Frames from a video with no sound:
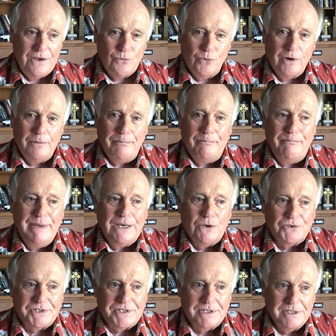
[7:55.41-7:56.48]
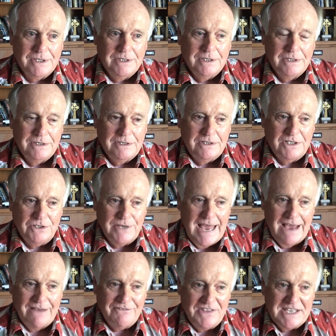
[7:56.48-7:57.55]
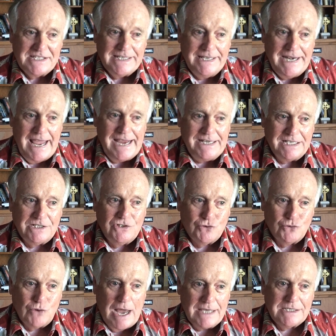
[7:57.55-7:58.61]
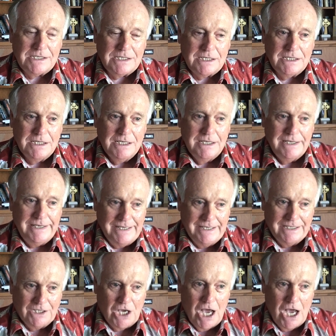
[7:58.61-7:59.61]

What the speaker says: we're built to have this innate trust in